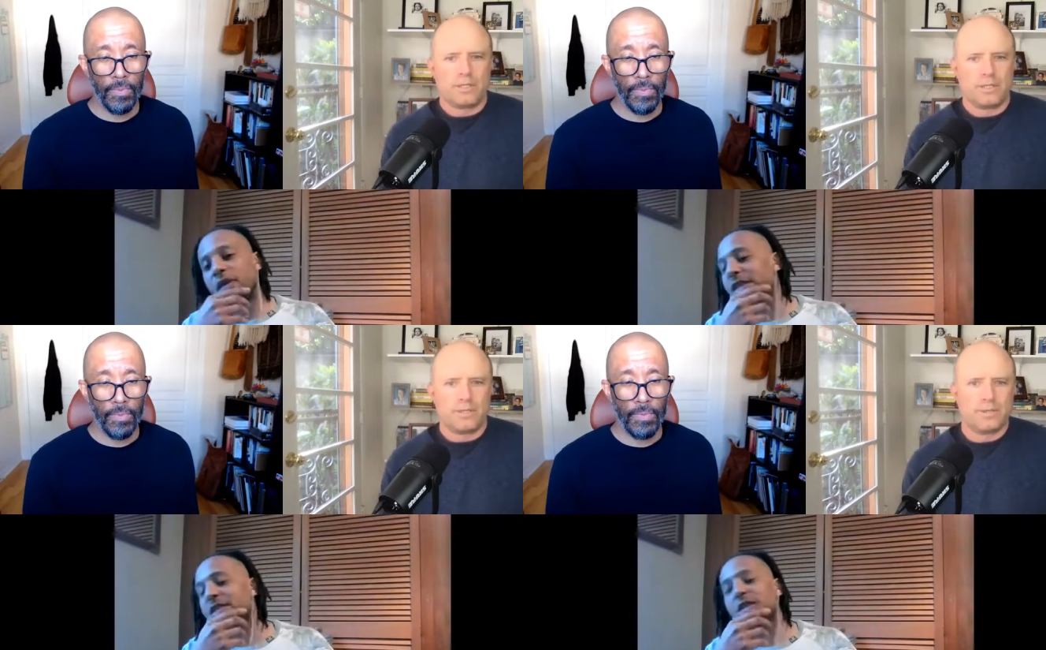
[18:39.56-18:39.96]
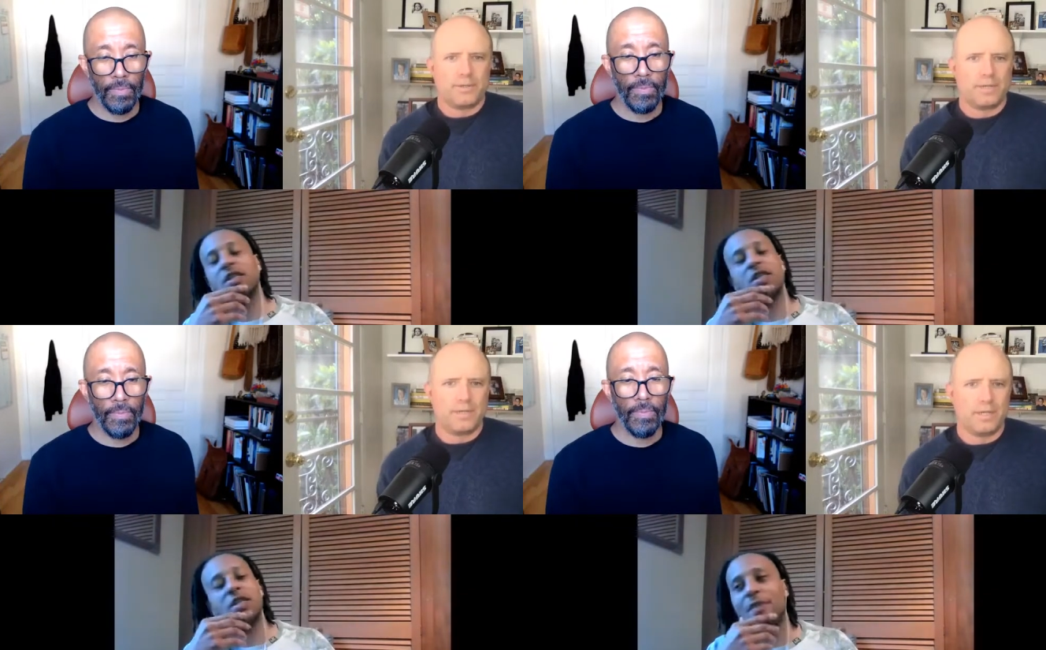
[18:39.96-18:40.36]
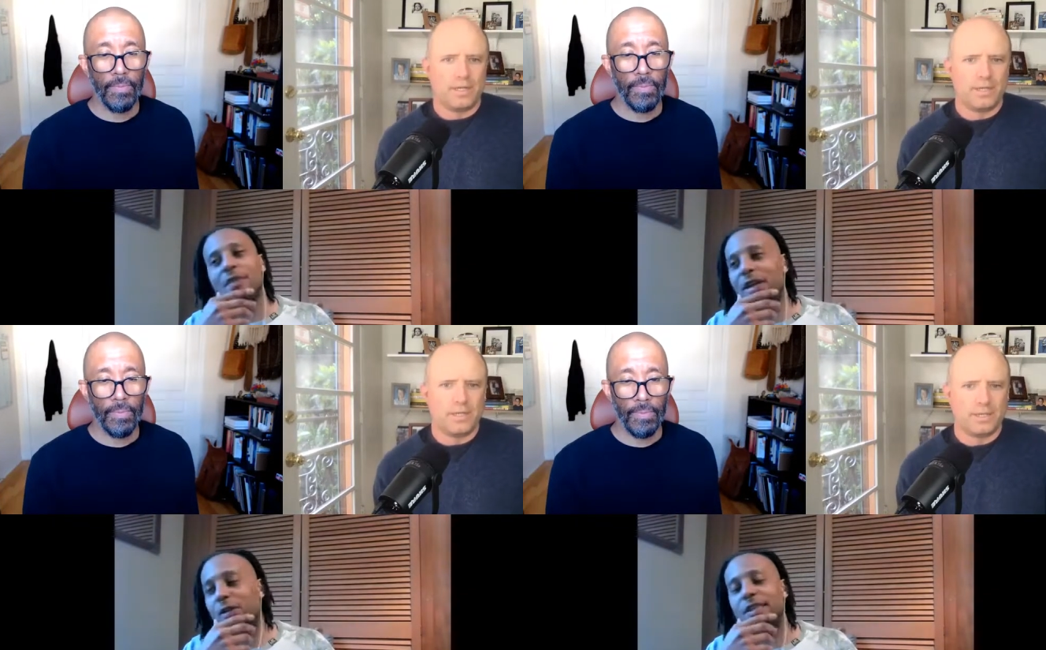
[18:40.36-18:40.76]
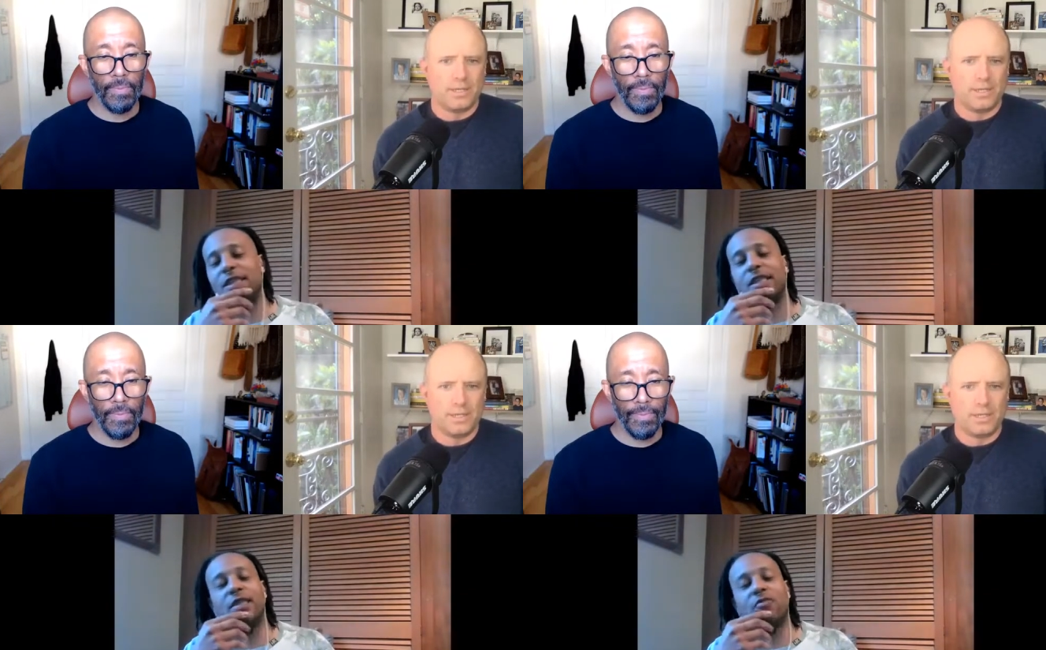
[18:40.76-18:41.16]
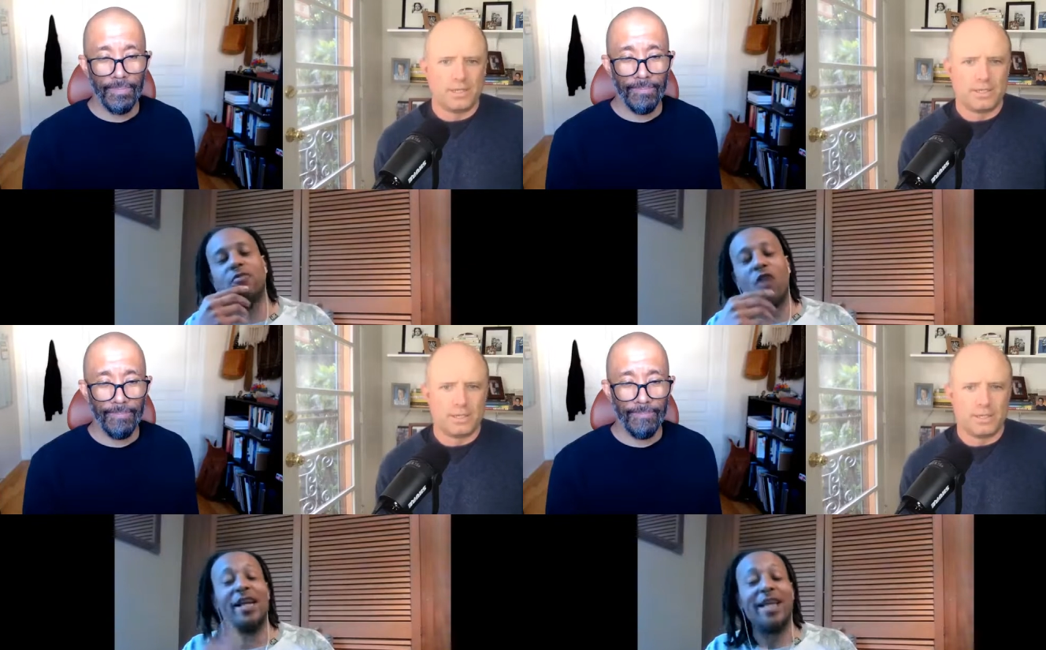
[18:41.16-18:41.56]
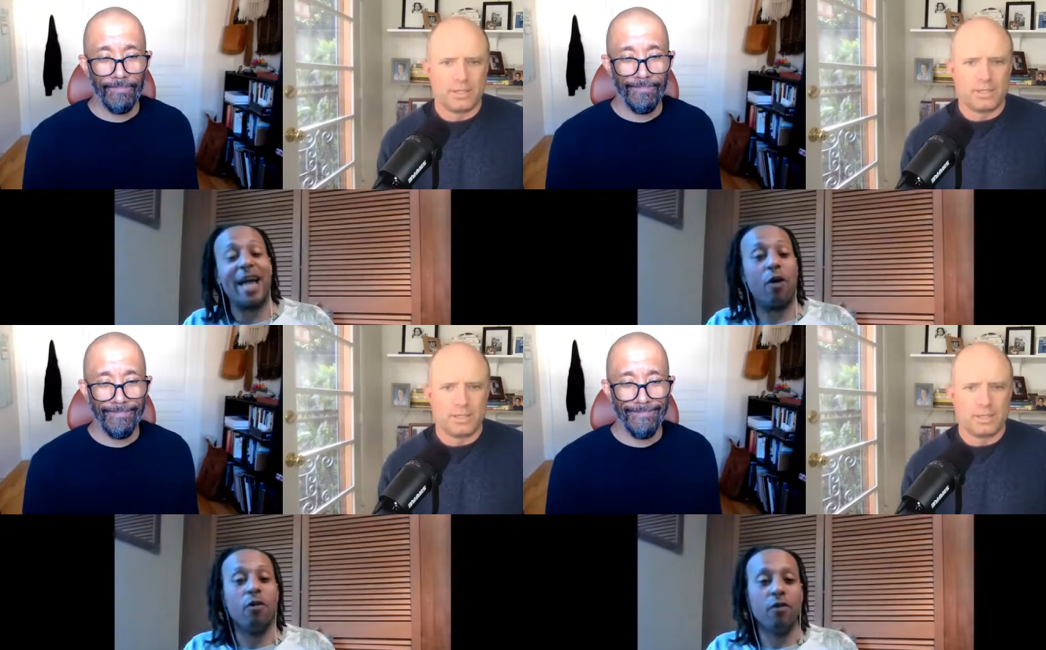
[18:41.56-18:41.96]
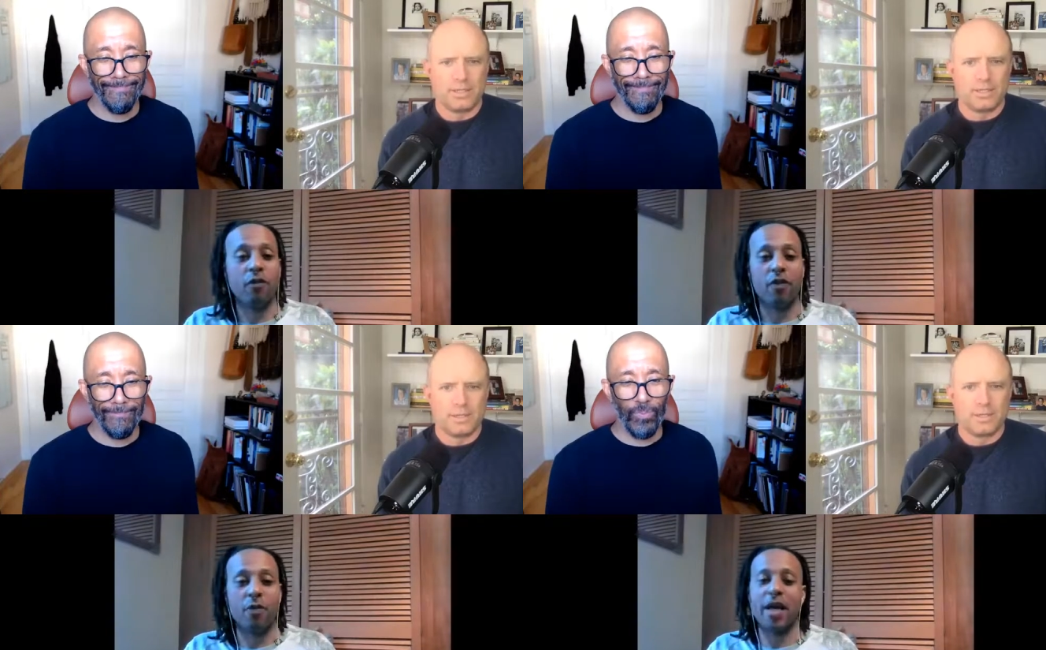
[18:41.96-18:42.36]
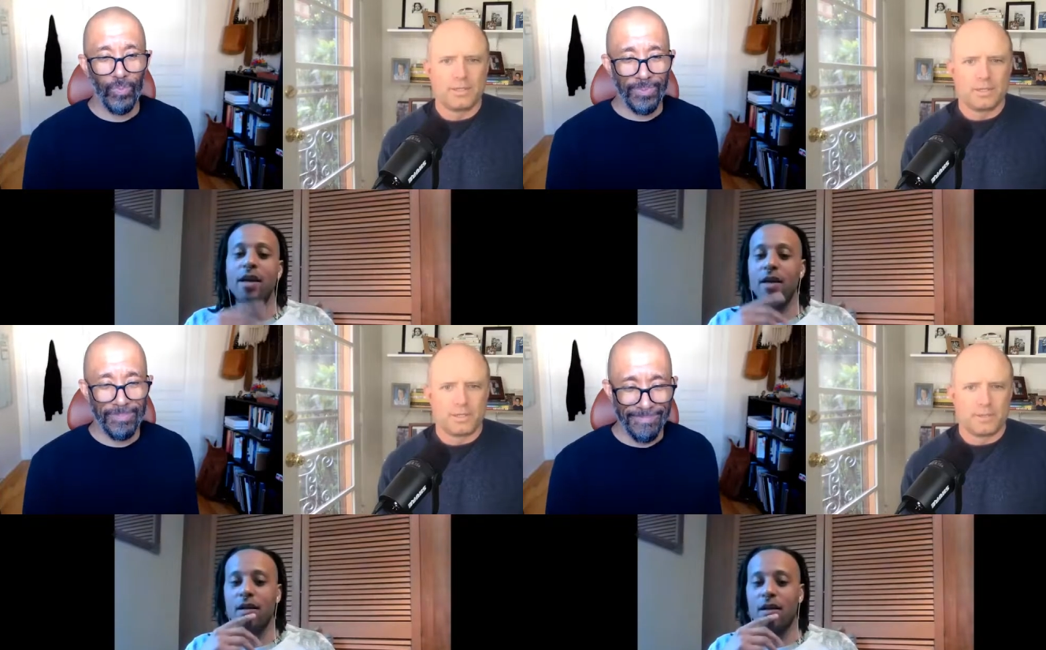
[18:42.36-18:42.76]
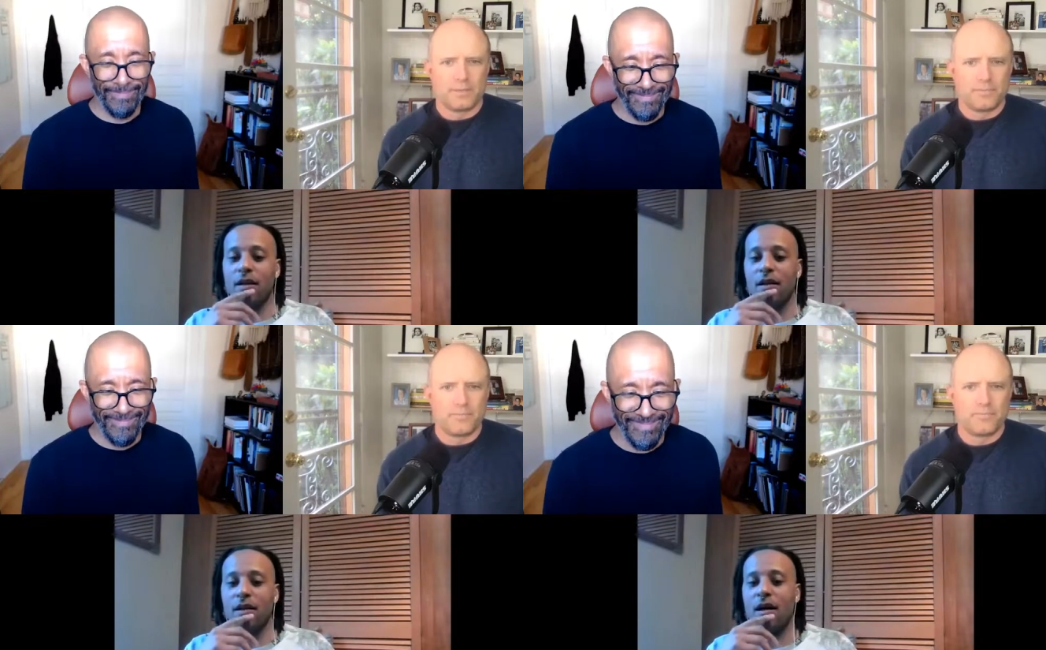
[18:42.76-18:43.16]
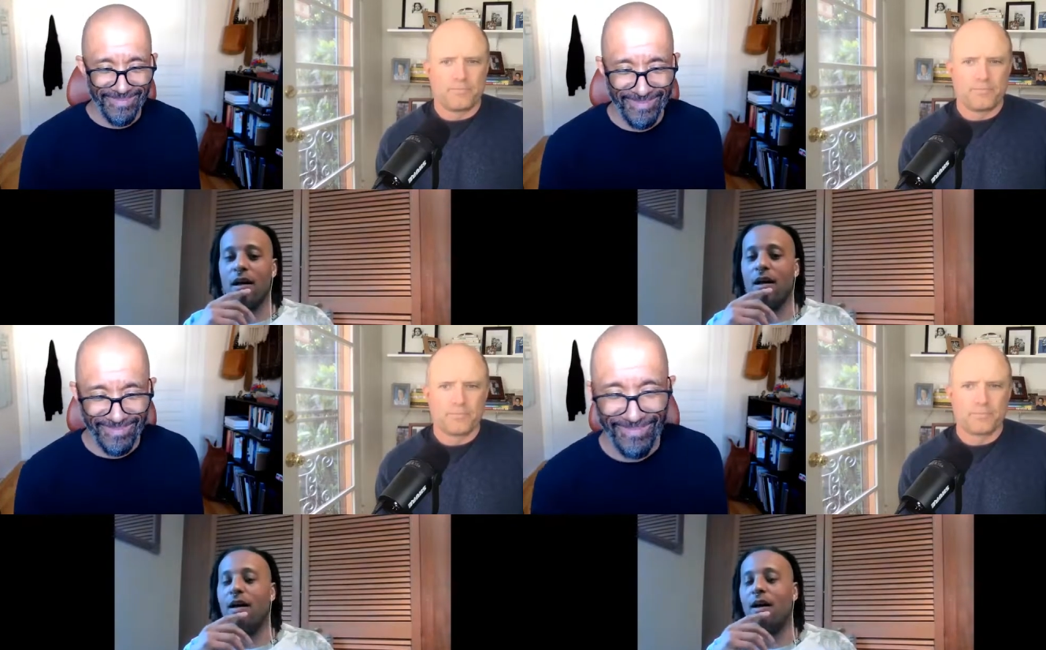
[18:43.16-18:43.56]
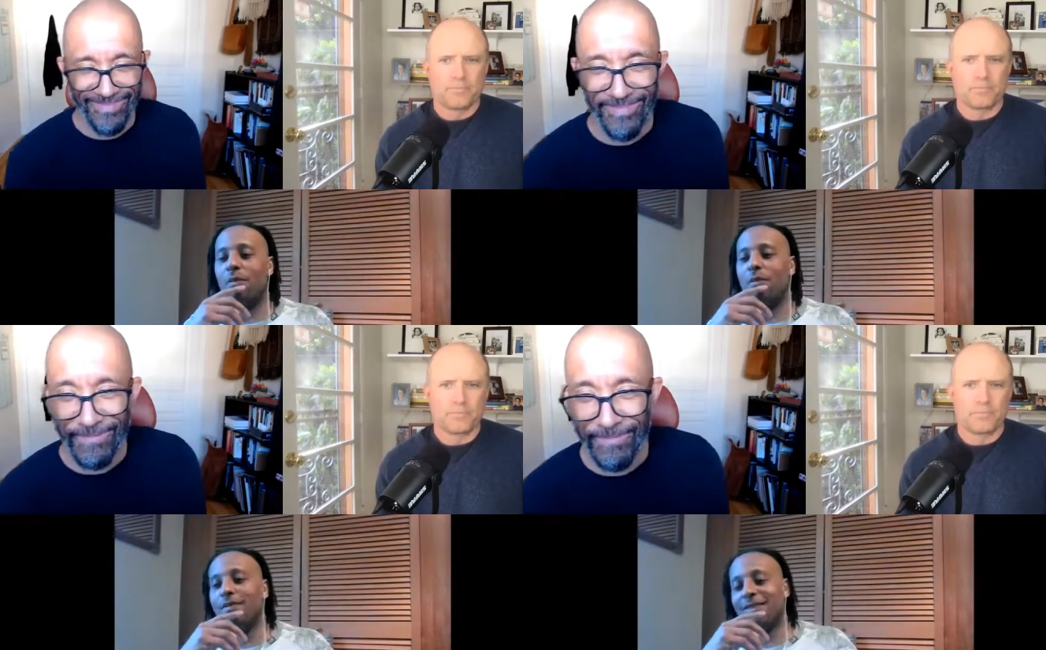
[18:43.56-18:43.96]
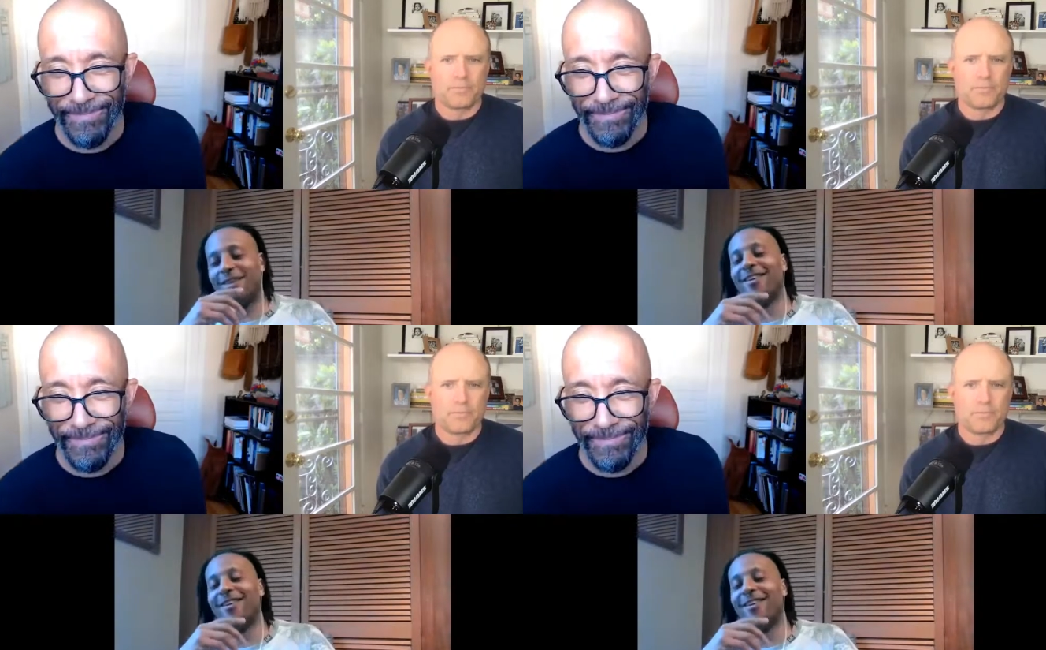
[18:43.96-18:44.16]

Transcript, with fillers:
Speaker 1: That is such a timely question right now for me. Um,